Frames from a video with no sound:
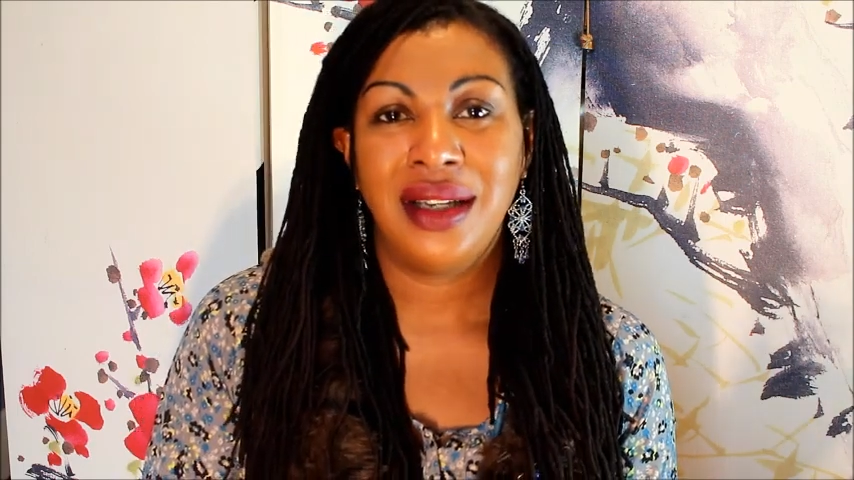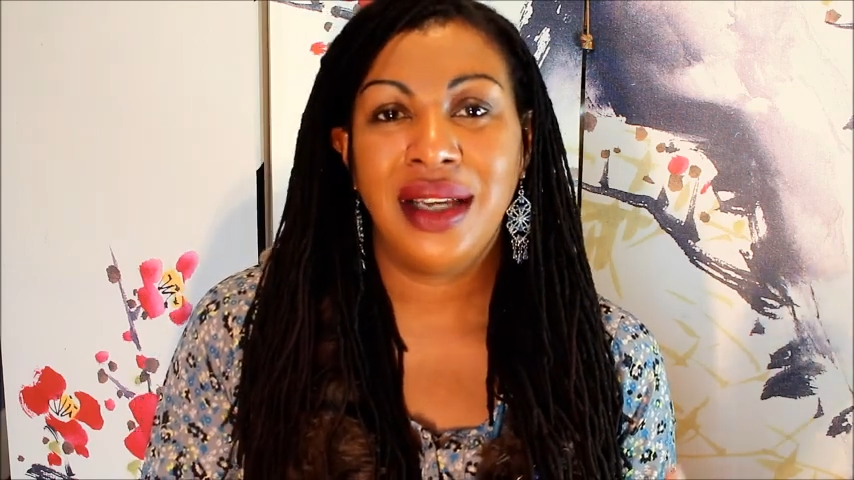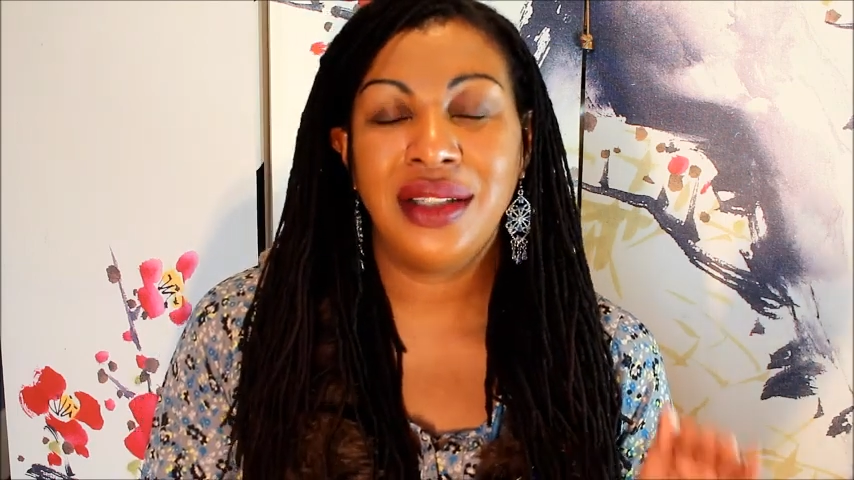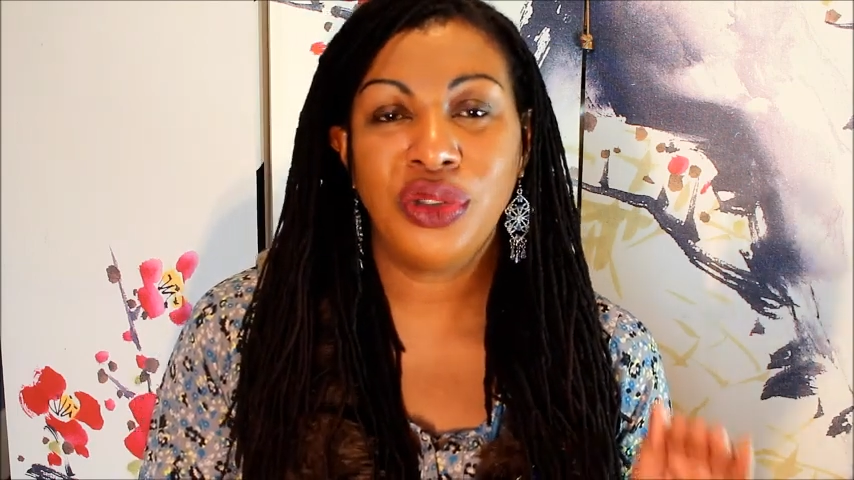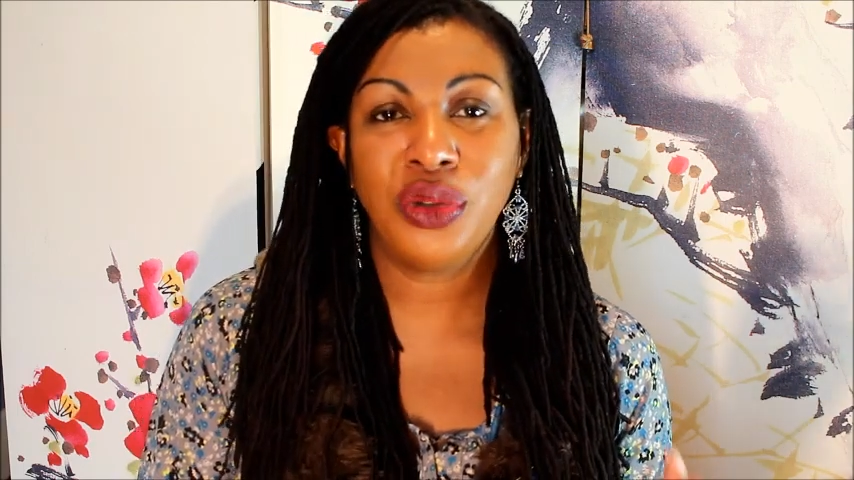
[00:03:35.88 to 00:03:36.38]

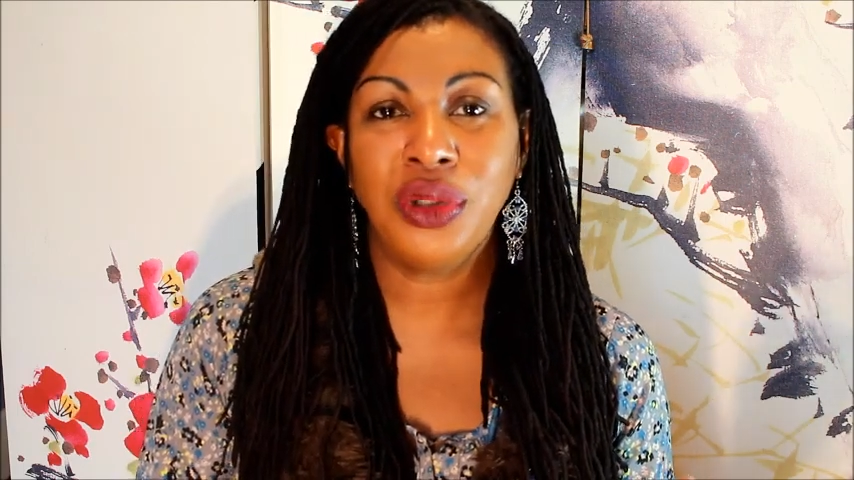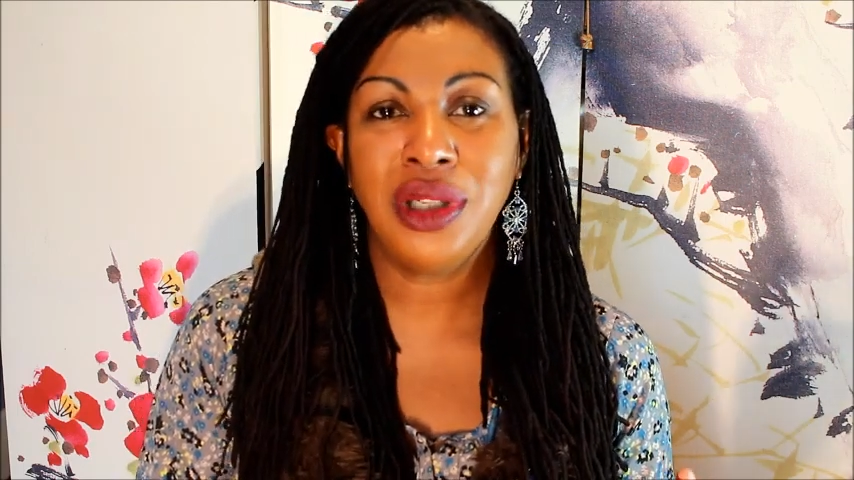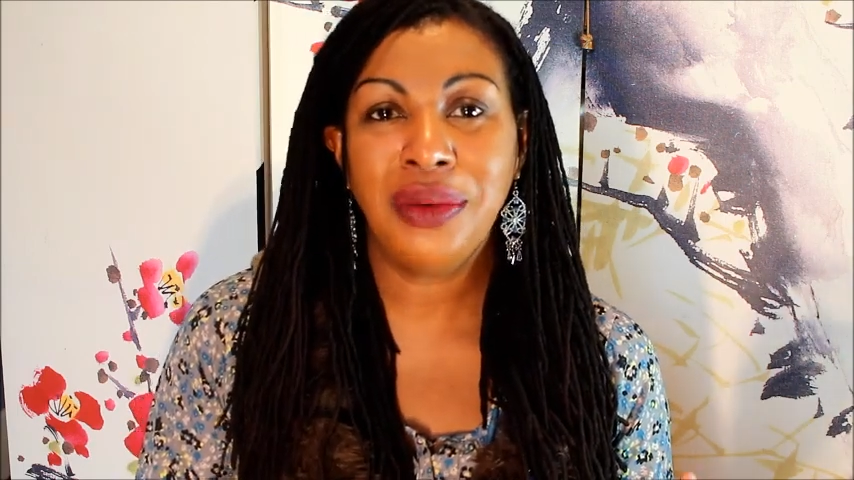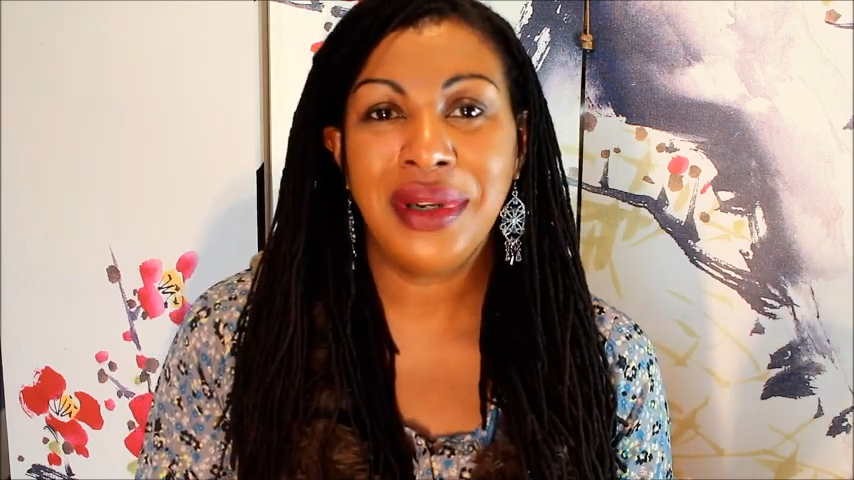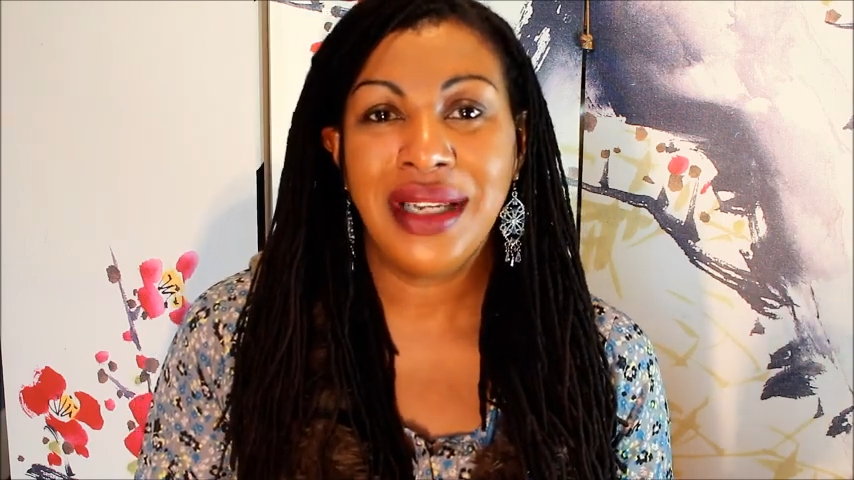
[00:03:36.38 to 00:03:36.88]

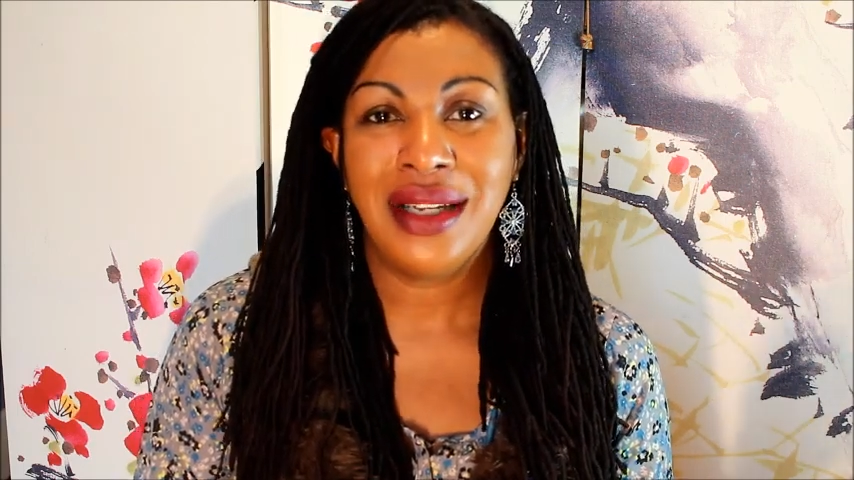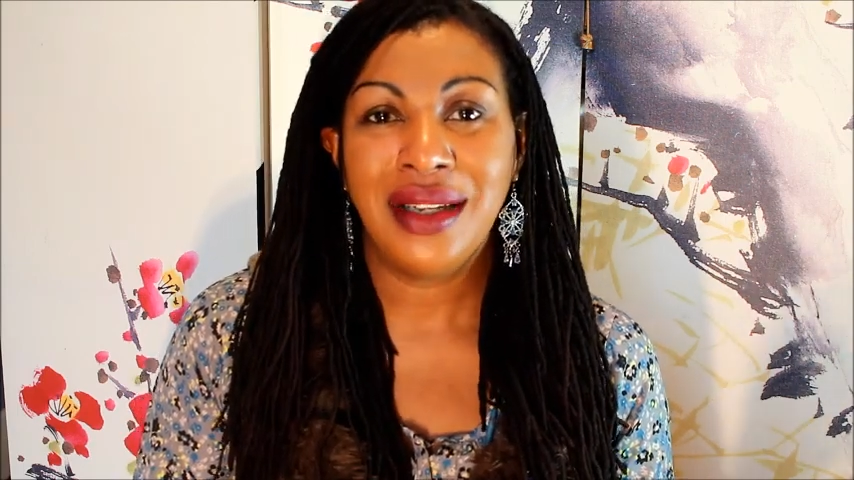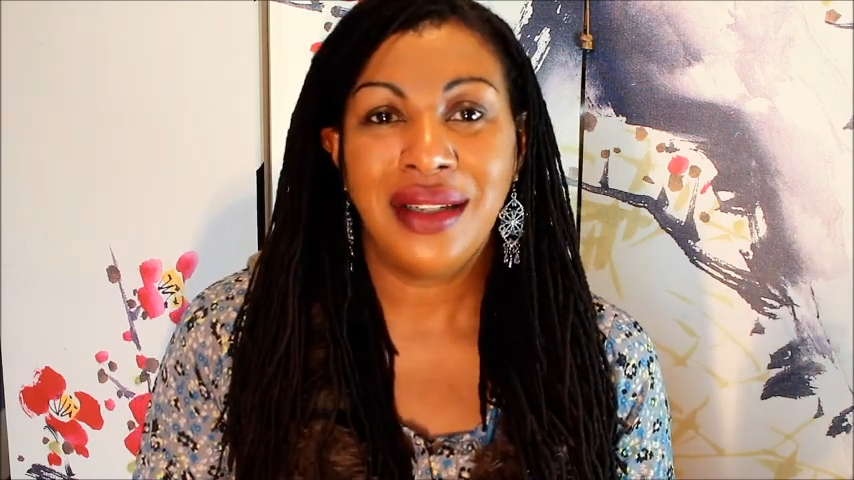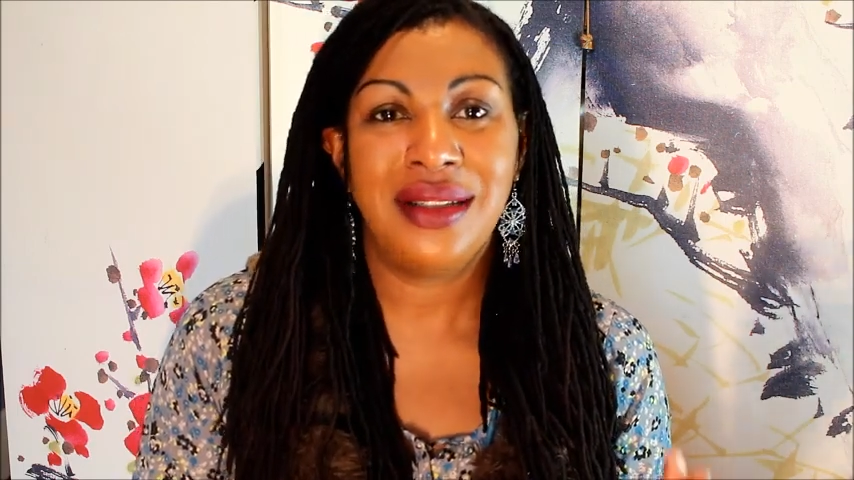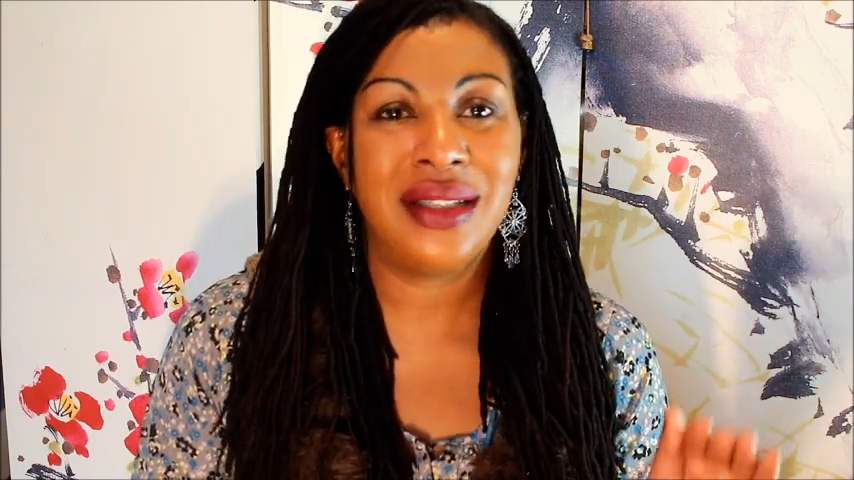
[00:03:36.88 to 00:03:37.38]
extraordinary
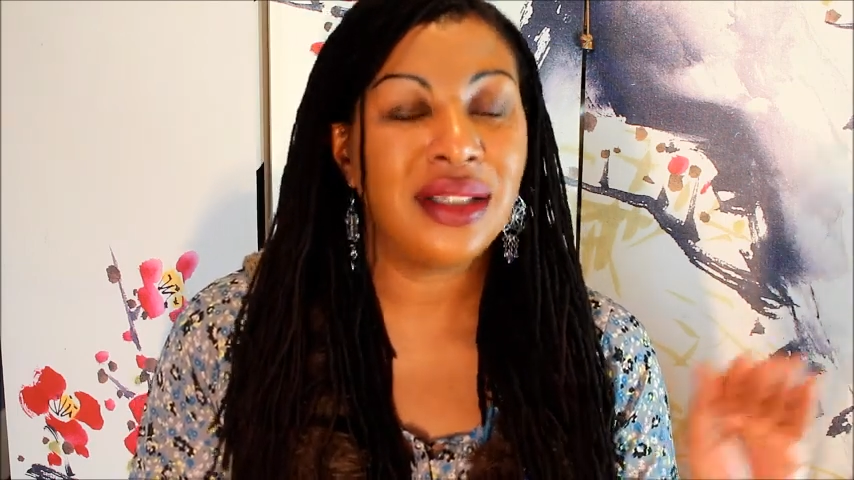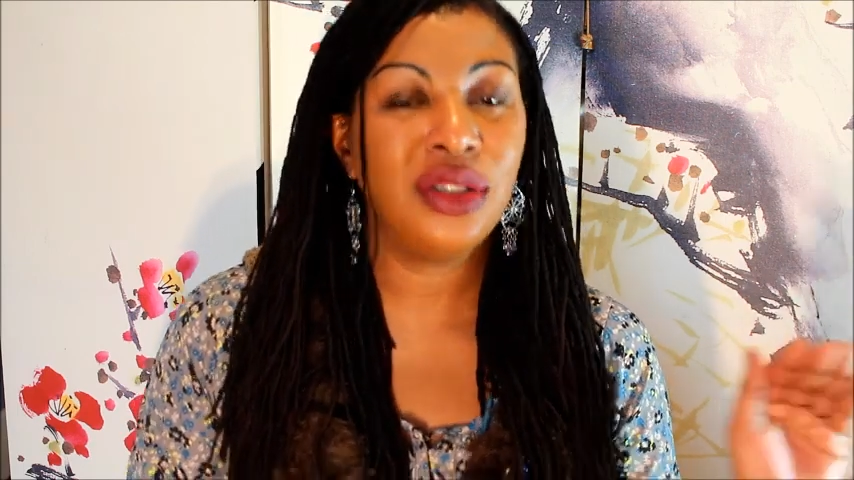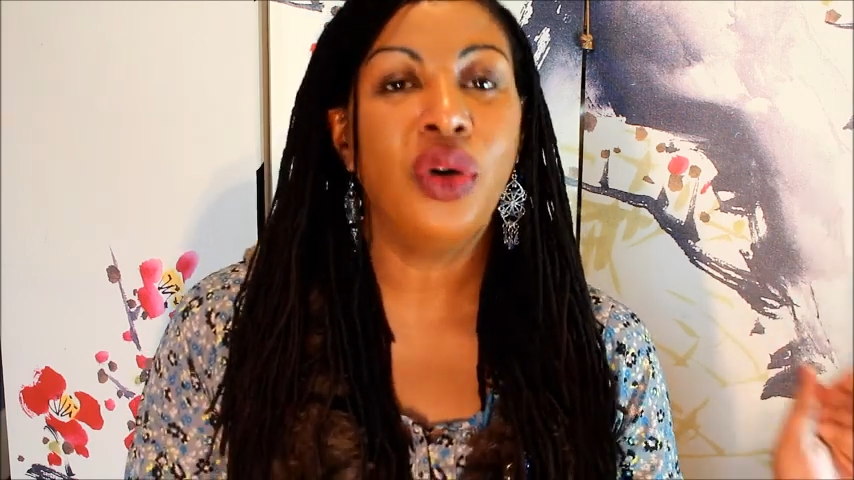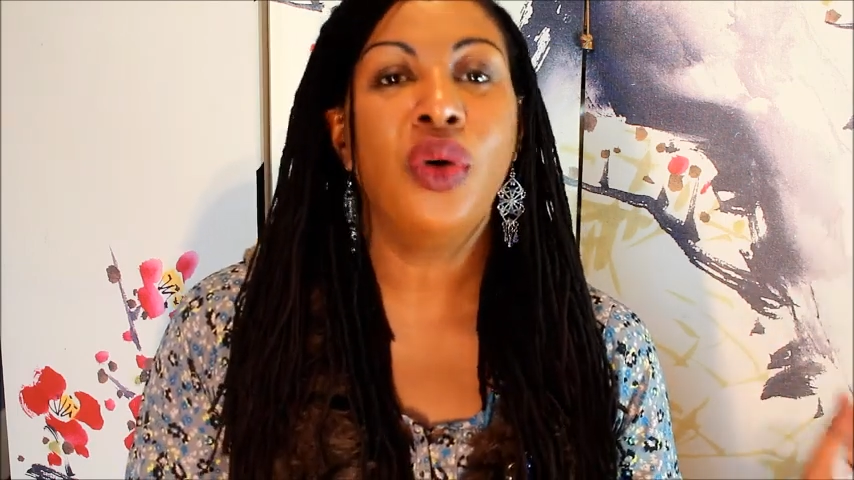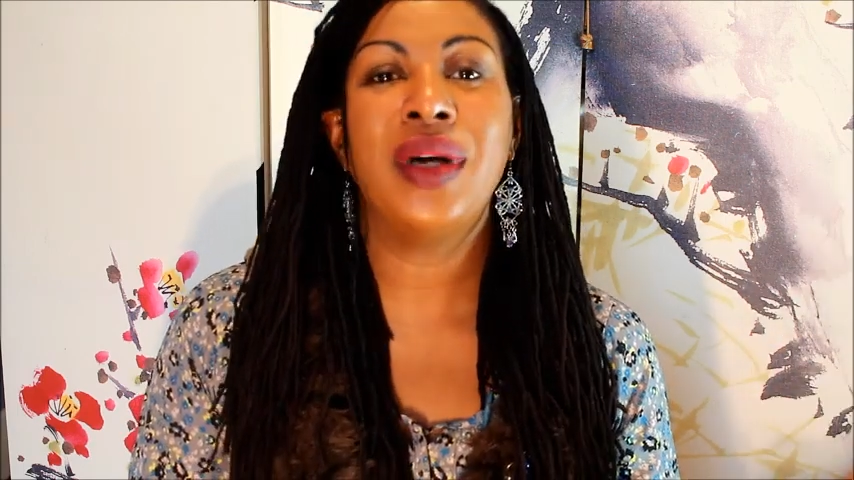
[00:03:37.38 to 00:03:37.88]

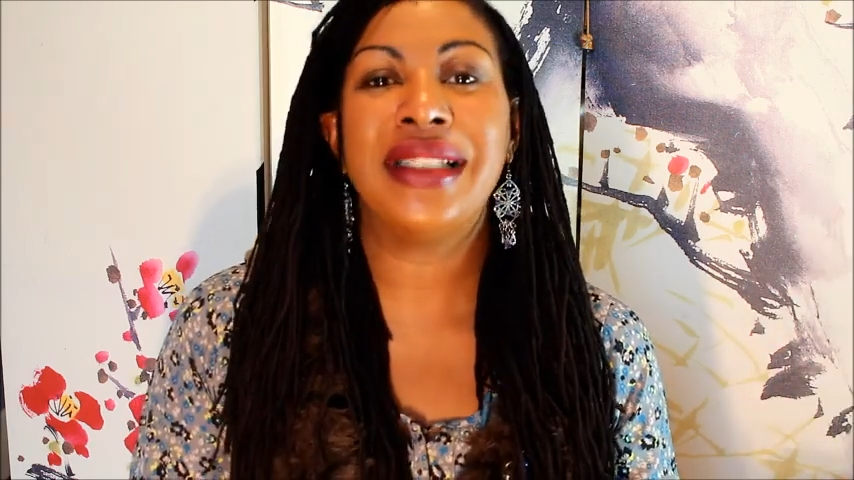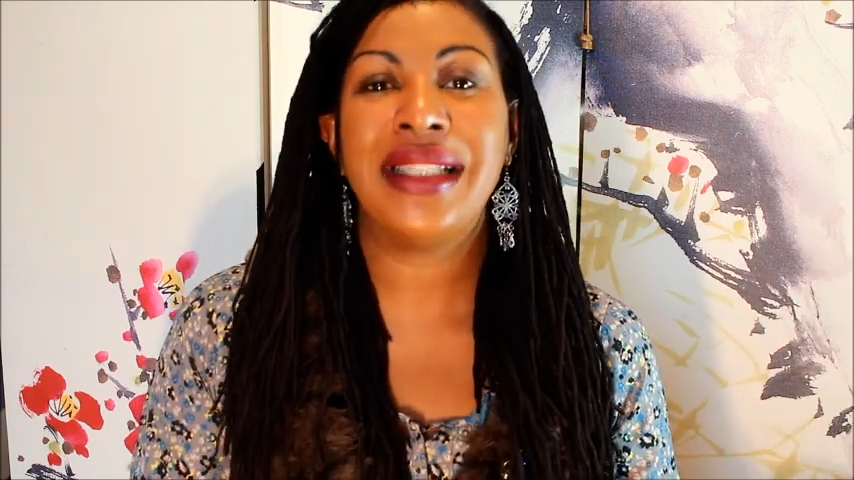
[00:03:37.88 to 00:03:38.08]
doesn't always